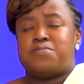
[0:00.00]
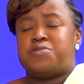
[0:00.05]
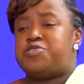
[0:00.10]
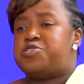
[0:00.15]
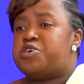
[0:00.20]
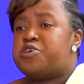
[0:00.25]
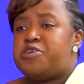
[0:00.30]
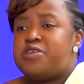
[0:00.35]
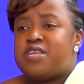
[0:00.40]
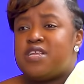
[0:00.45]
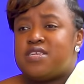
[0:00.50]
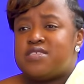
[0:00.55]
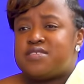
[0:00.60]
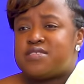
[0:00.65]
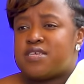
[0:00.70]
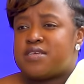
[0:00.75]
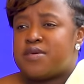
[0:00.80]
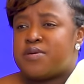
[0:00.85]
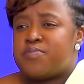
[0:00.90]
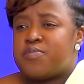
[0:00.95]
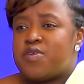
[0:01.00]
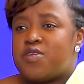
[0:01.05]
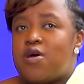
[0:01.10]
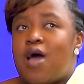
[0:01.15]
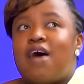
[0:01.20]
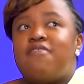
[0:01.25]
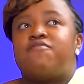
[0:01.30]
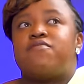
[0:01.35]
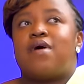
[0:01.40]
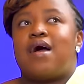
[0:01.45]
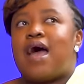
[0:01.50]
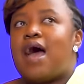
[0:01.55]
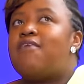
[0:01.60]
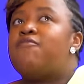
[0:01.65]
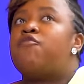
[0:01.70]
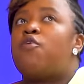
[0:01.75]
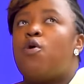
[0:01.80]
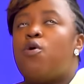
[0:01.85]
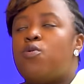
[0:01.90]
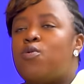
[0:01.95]
journalism. You know,
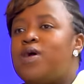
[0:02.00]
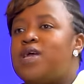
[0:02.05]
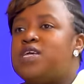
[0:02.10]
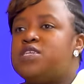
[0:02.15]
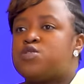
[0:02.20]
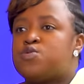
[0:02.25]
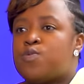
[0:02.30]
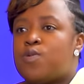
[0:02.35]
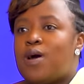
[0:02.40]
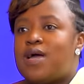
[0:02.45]
I've always